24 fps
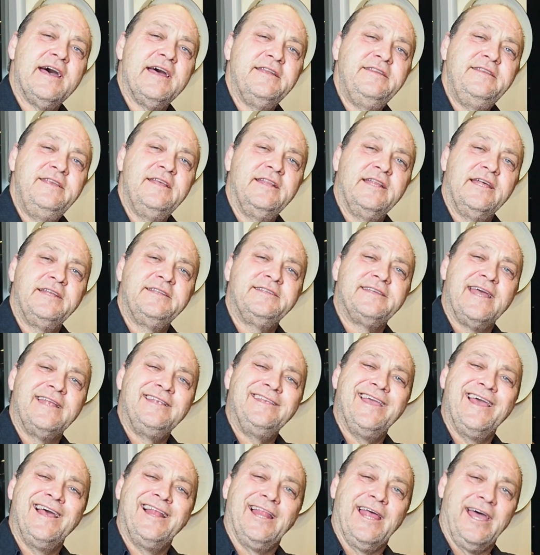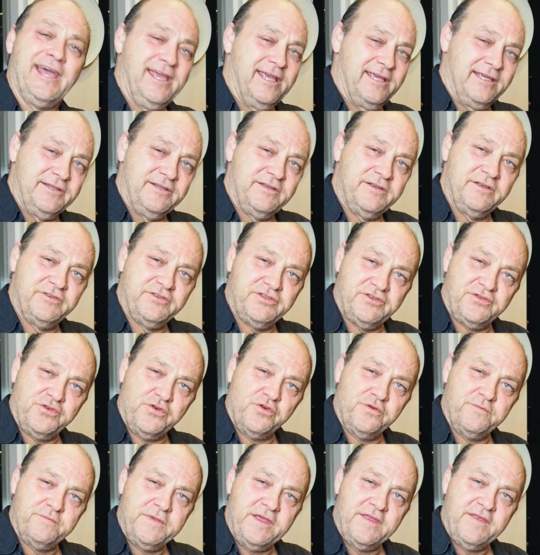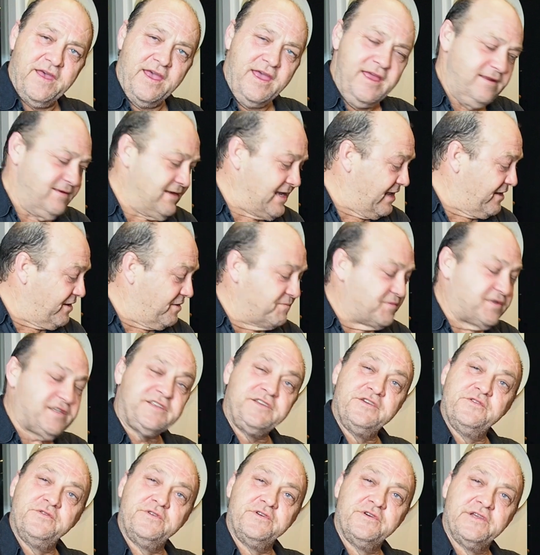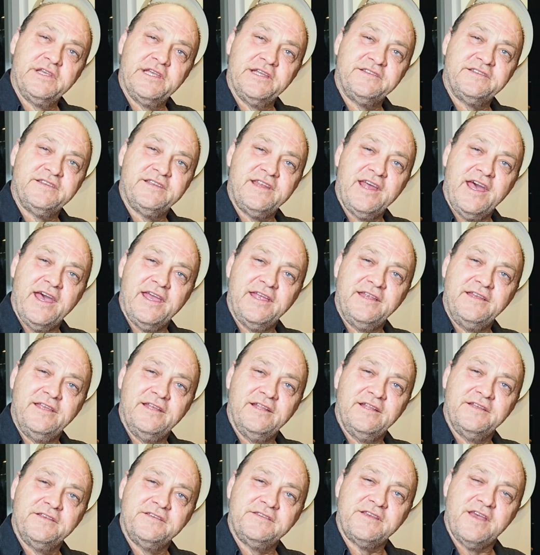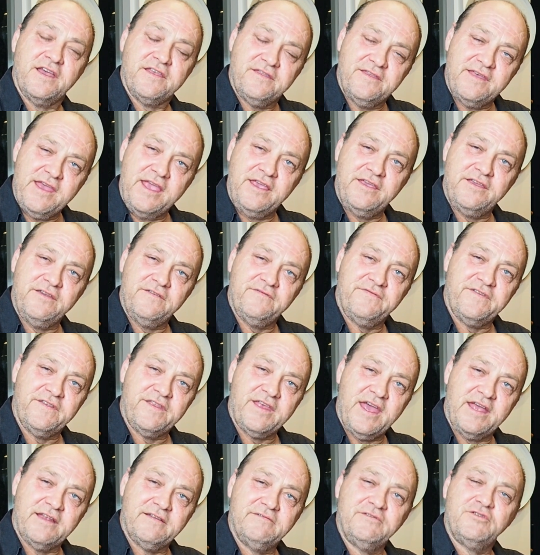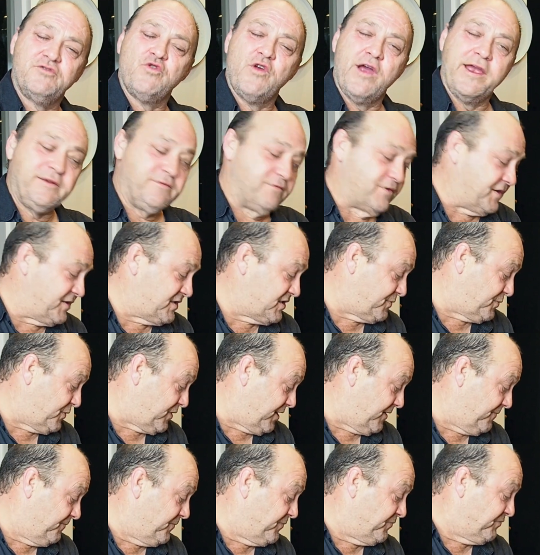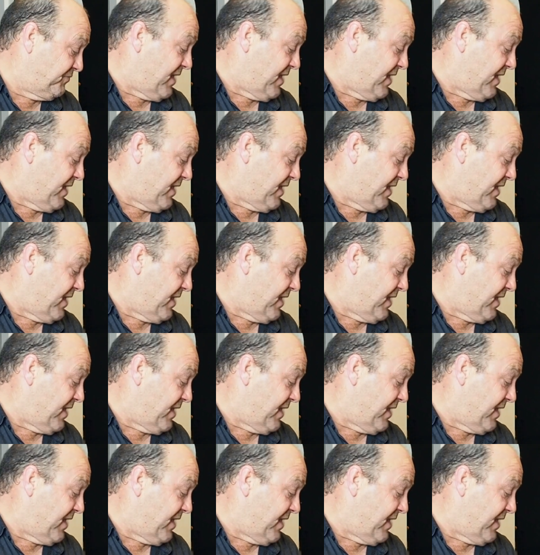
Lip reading: Nila Daniele taught me that, and I'm still doing it today, Nila, so thank you for that great recipe.